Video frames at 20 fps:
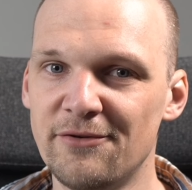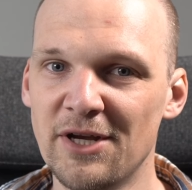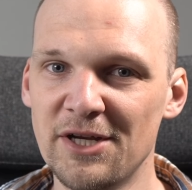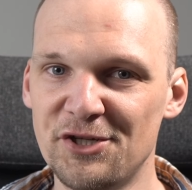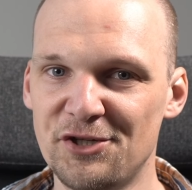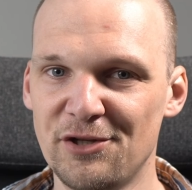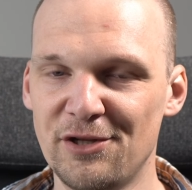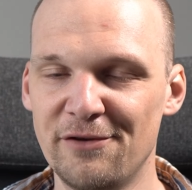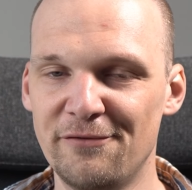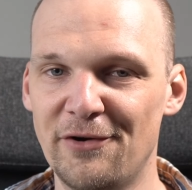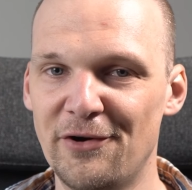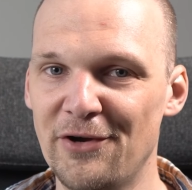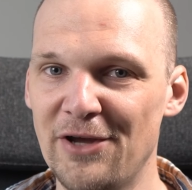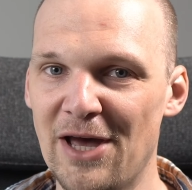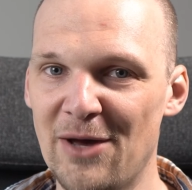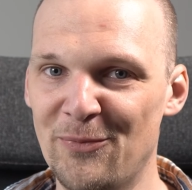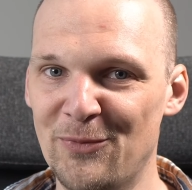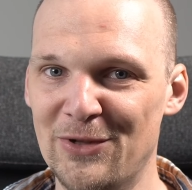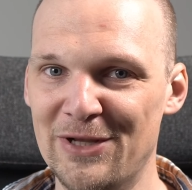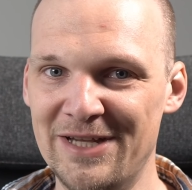actually very
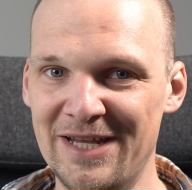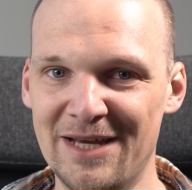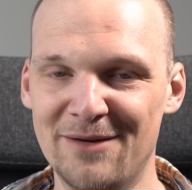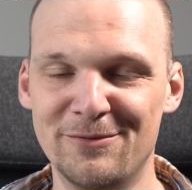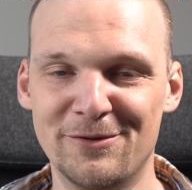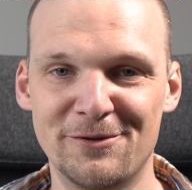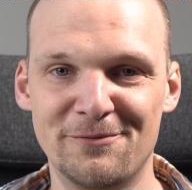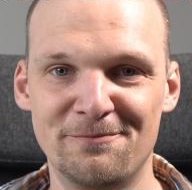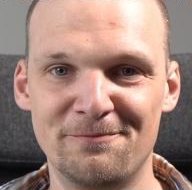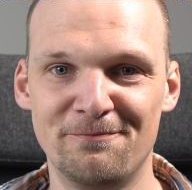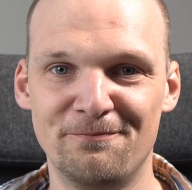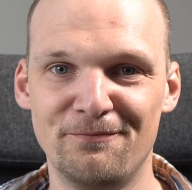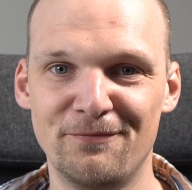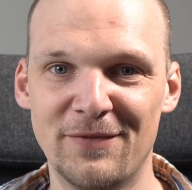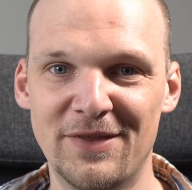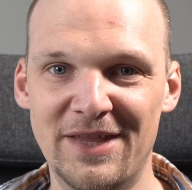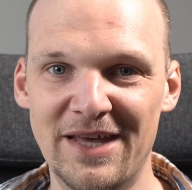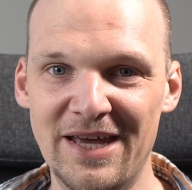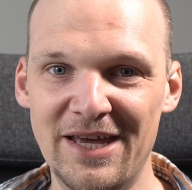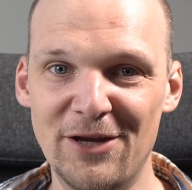aptly named.
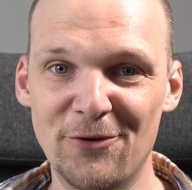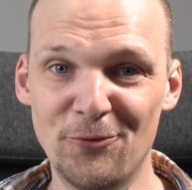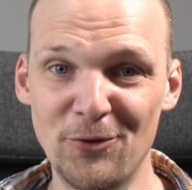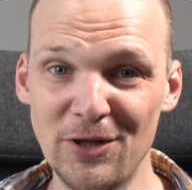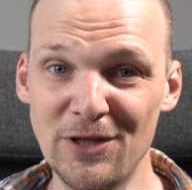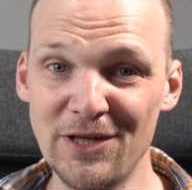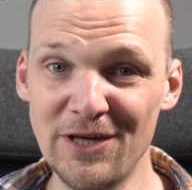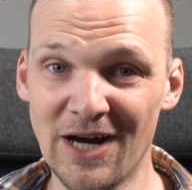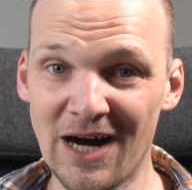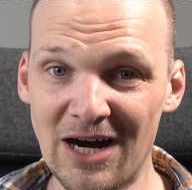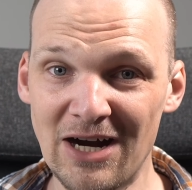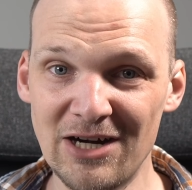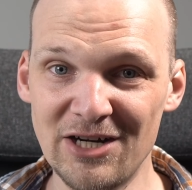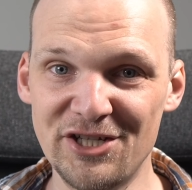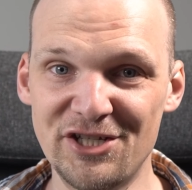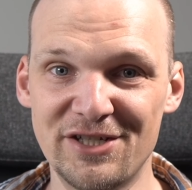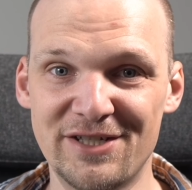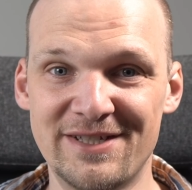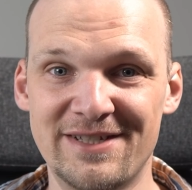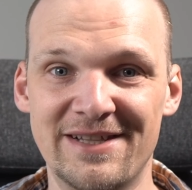They really are
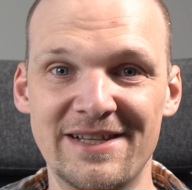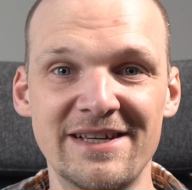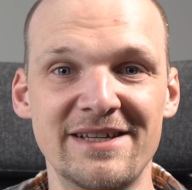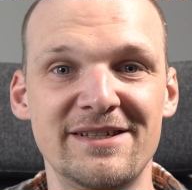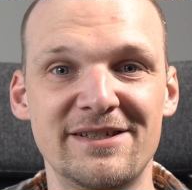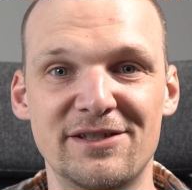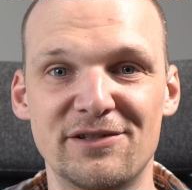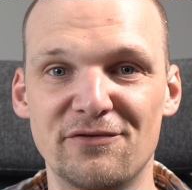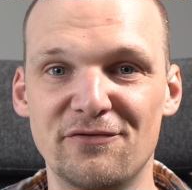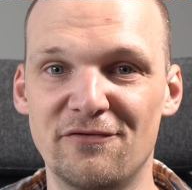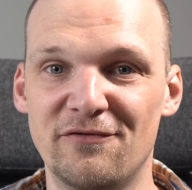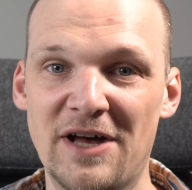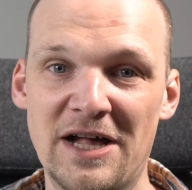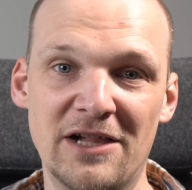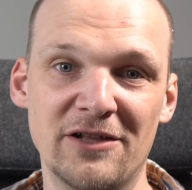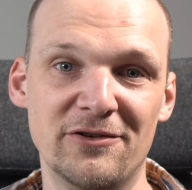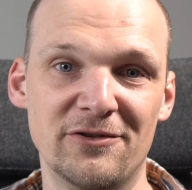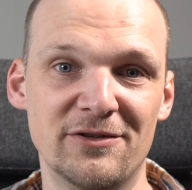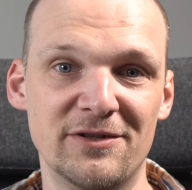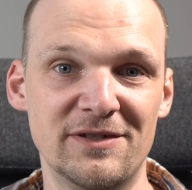just lists of
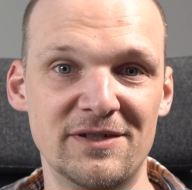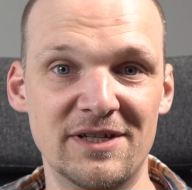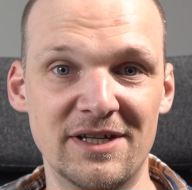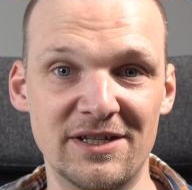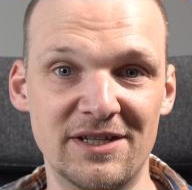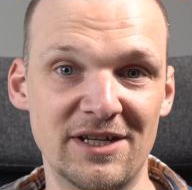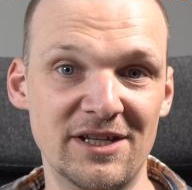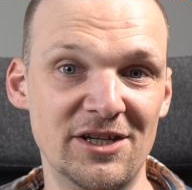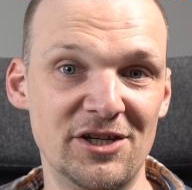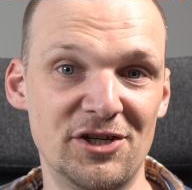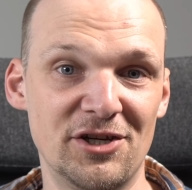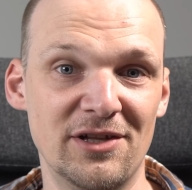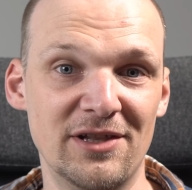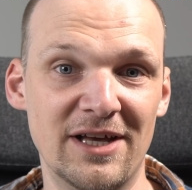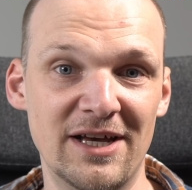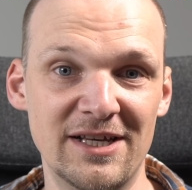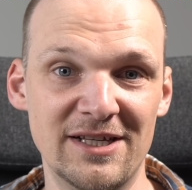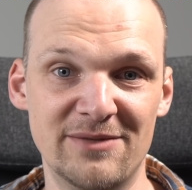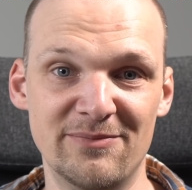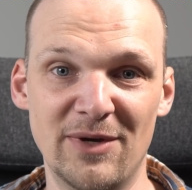values that
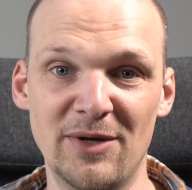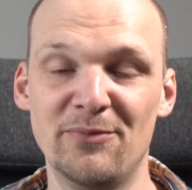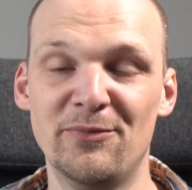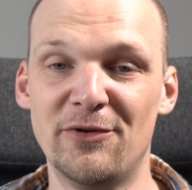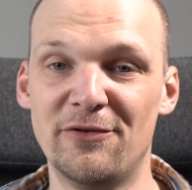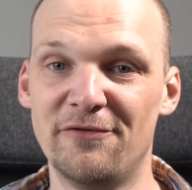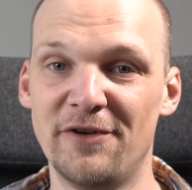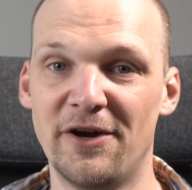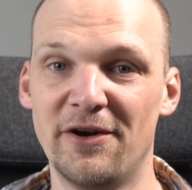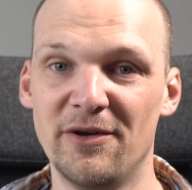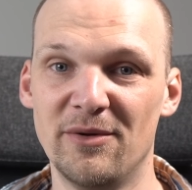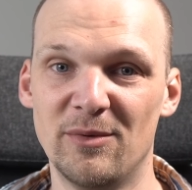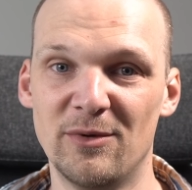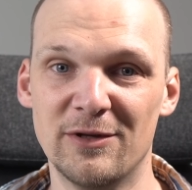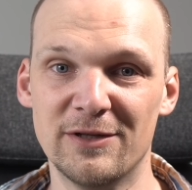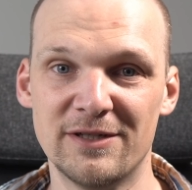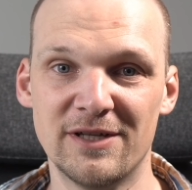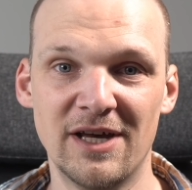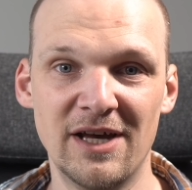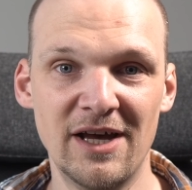initialize member
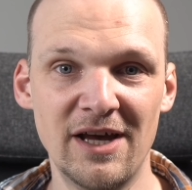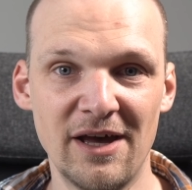variables.